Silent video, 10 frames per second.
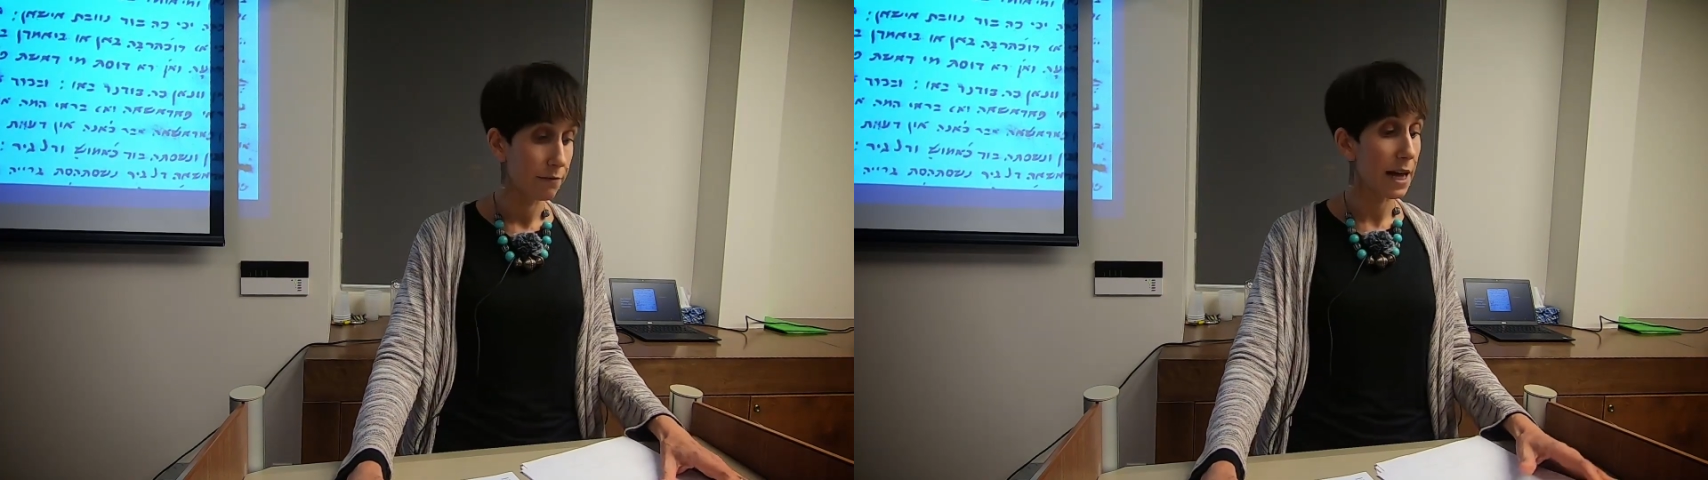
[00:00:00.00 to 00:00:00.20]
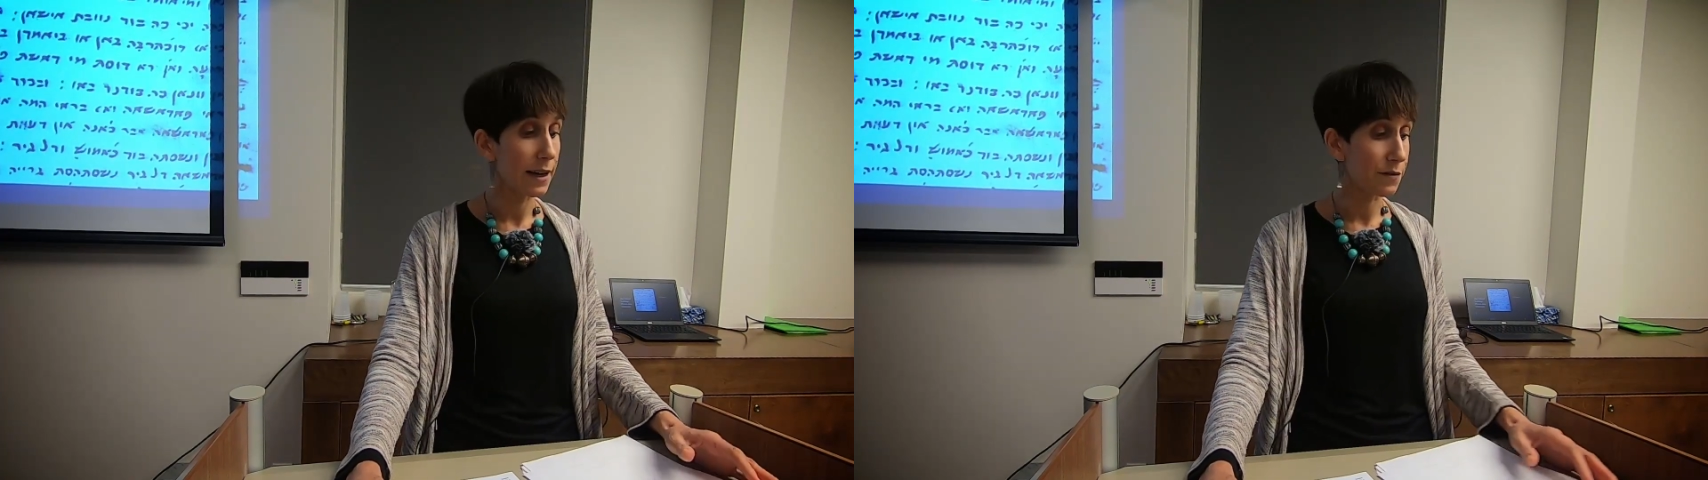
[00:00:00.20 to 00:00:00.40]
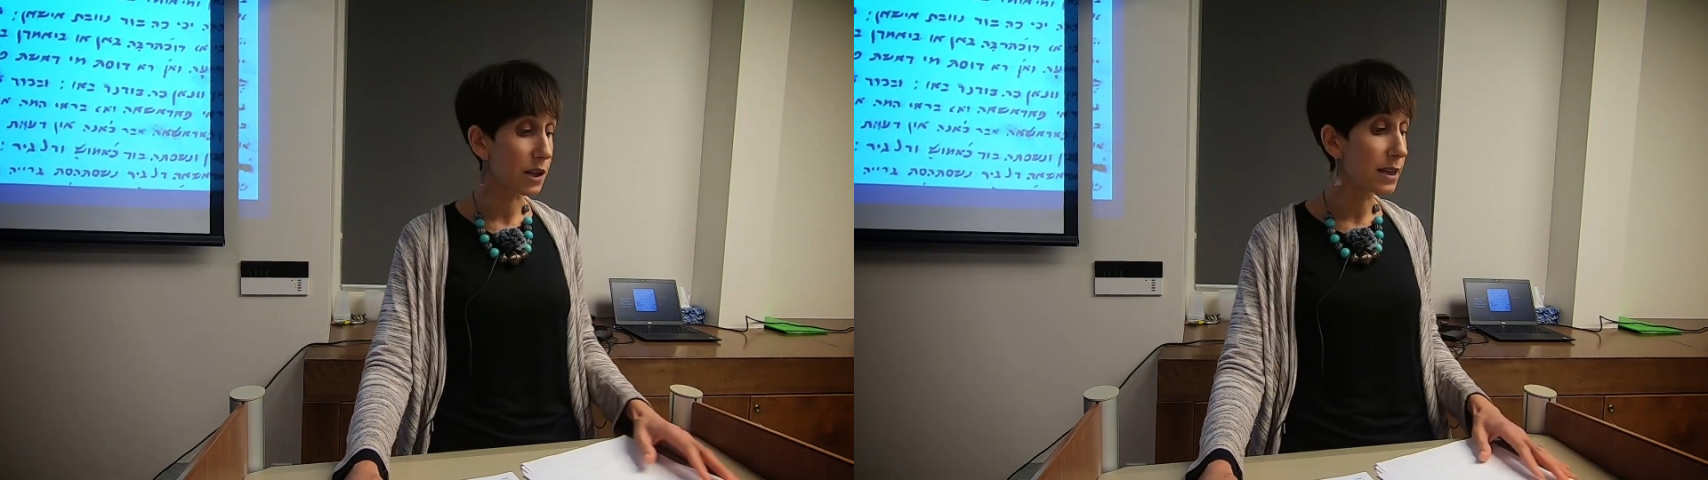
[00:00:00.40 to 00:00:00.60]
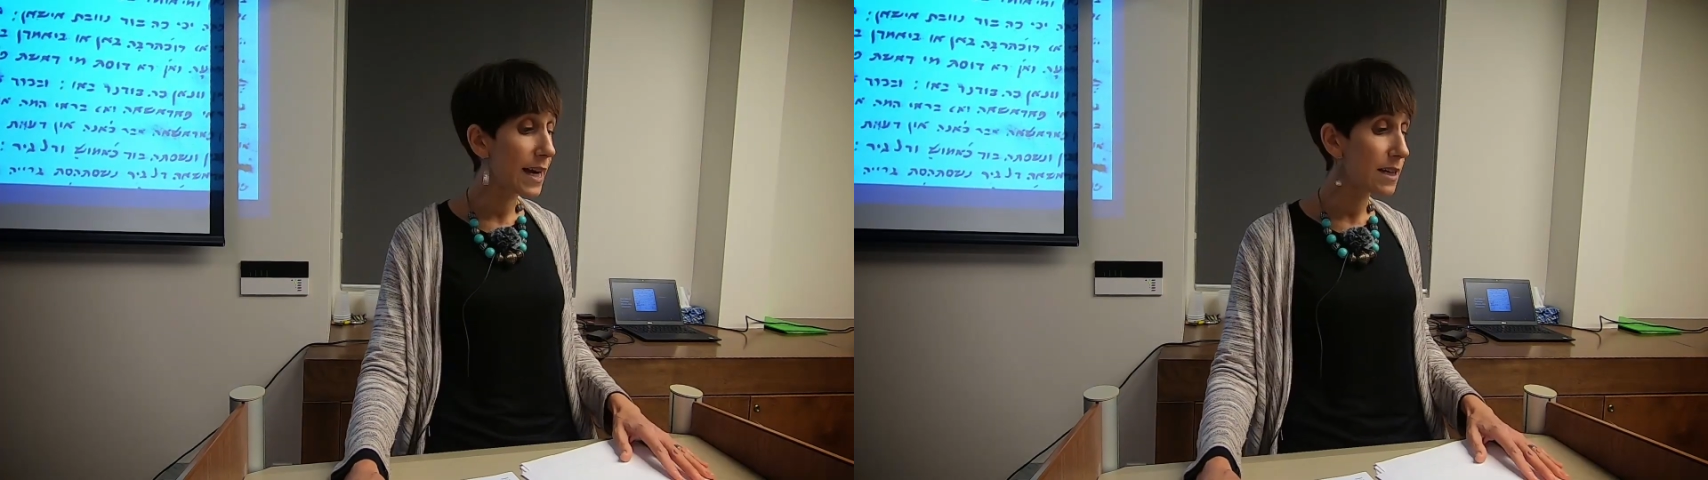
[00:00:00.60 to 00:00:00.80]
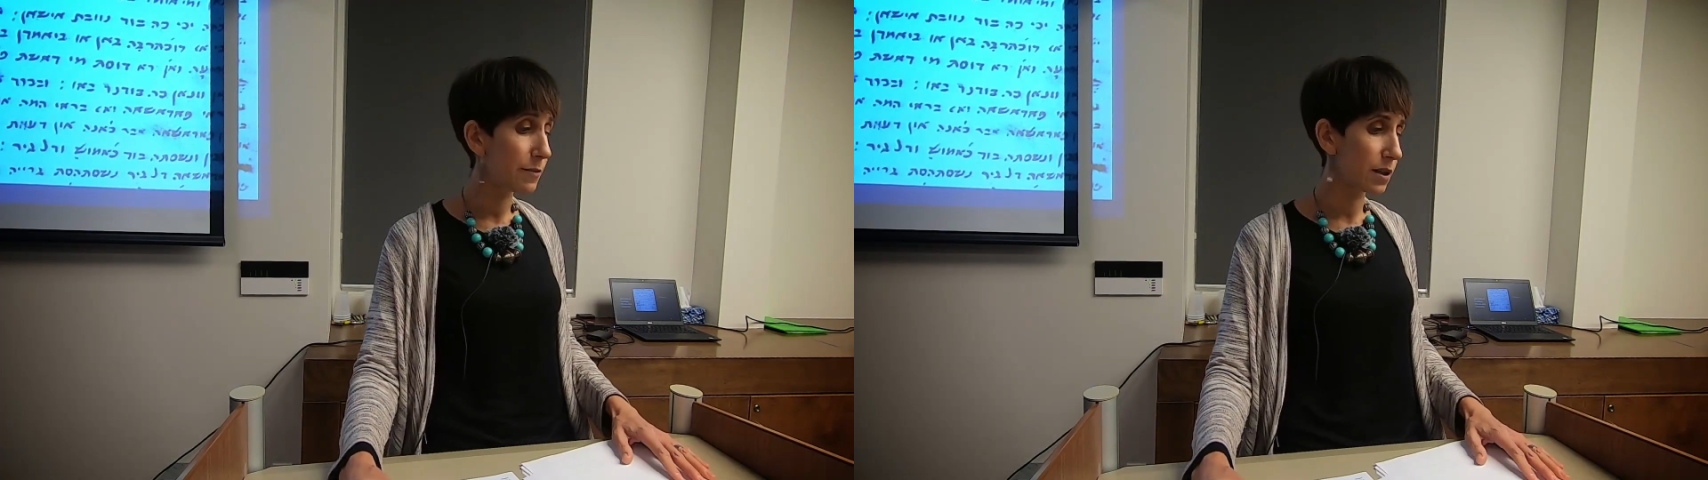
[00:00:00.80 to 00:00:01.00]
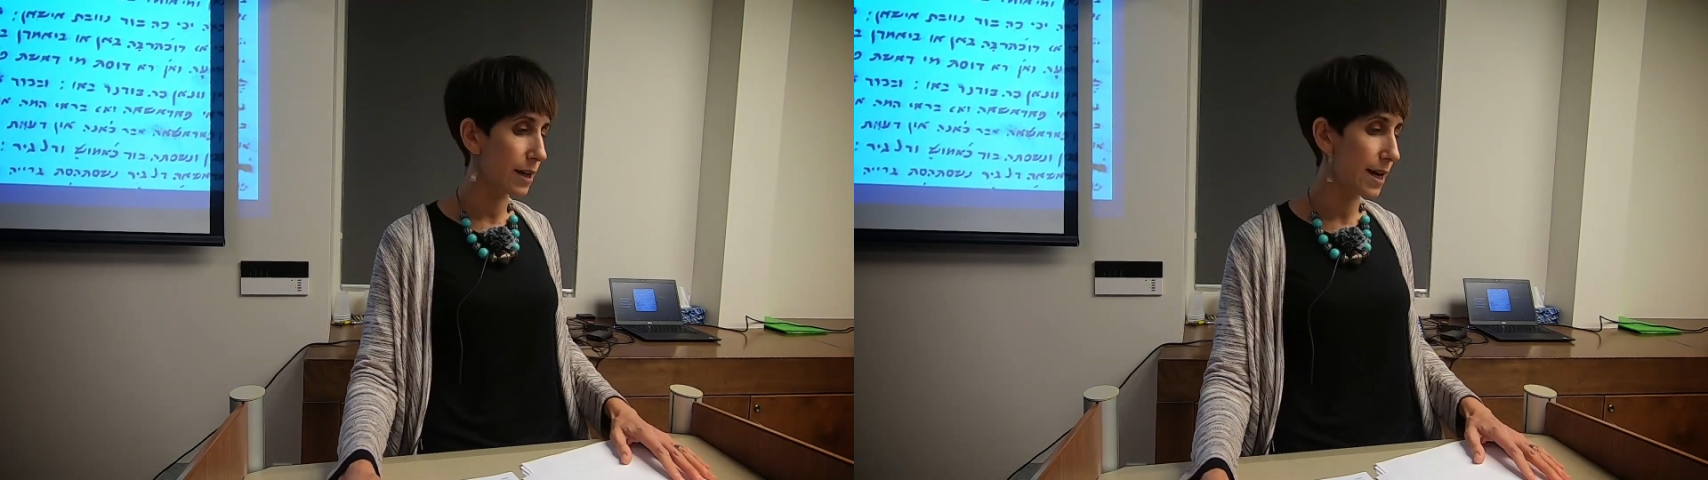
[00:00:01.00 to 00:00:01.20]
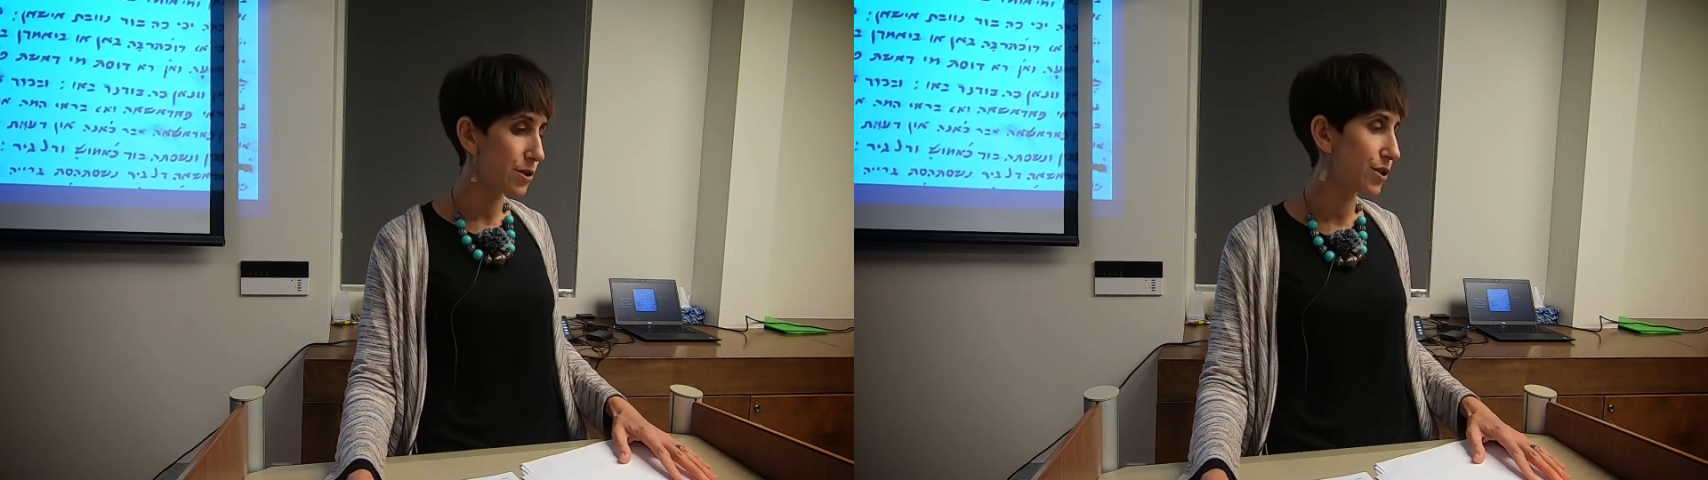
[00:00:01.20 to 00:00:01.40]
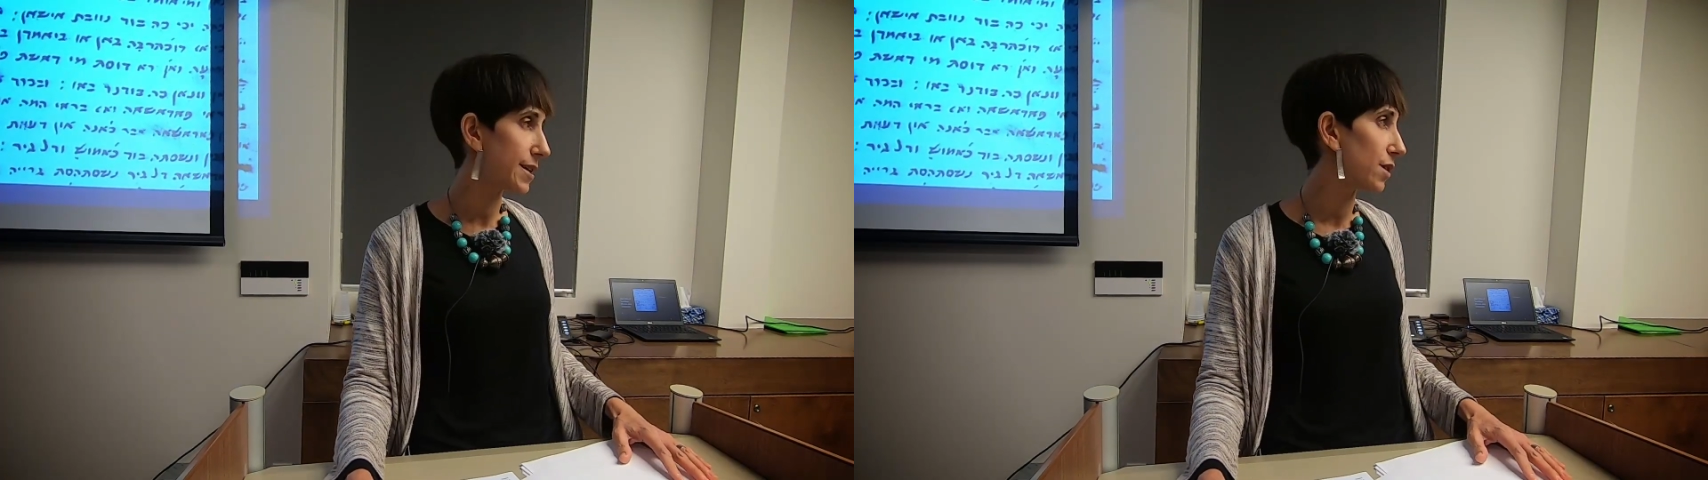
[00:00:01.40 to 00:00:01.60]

that of the late Middle Ages